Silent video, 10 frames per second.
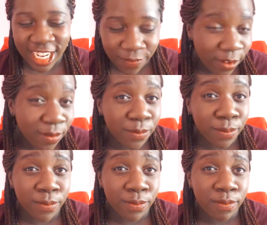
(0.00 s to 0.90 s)
Uh,
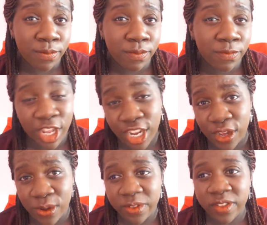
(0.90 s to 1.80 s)

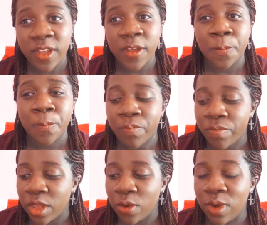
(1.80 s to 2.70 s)
videos,
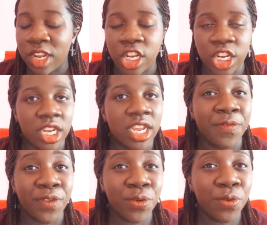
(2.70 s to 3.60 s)

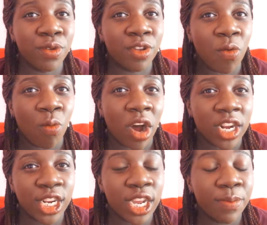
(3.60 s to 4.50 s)
which if you
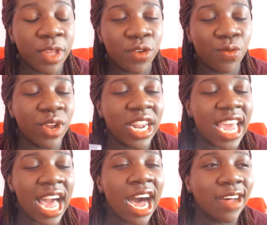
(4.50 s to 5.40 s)
don't watch him,
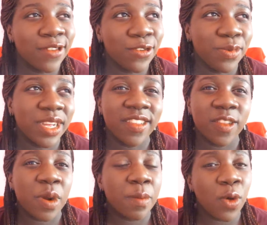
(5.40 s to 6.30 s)
you really have
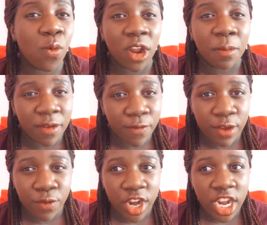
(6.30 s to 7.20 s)
to, because it's probably one
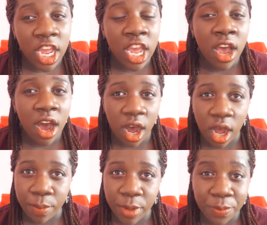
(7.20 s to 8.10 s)
of my favorite
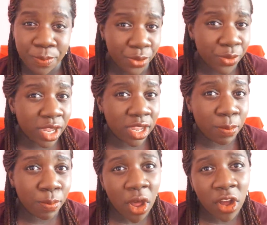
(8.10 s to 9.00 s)
um,
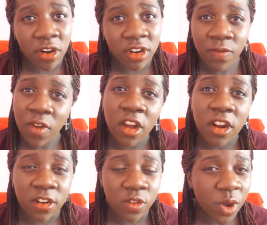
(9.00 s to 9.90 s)
beauty
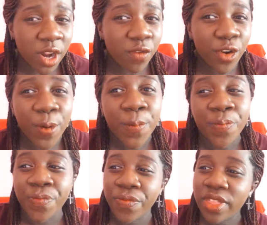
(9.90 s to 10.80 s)
bloggers, vloggers,
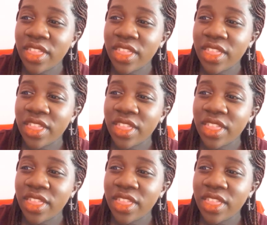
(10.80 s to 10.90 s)
whatever,